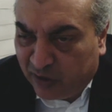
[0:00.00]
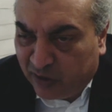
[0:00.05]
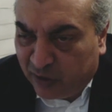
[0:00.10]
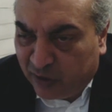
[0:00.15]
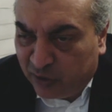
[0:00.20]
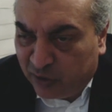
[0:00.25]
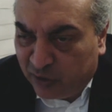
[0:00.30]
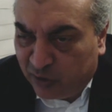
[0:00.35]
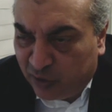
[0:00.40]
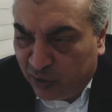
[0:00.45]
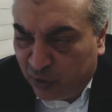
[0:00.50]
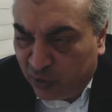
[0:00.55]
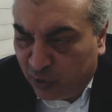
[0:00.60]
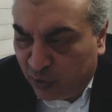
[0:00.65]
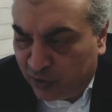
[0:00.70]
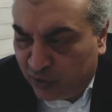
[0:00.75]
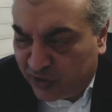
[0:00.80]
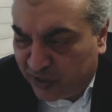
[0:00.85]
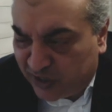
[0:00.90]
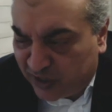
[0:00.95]
on the
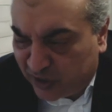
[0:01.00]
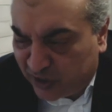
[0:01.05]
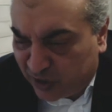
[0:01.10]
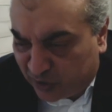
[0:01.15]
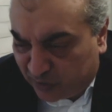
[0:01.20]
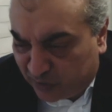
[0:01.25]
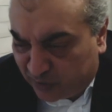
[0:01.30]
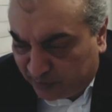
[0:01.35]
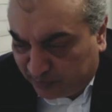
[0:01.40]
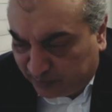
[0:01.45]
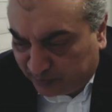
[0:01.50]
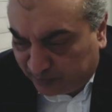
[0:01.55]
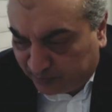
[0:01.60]
whole sector.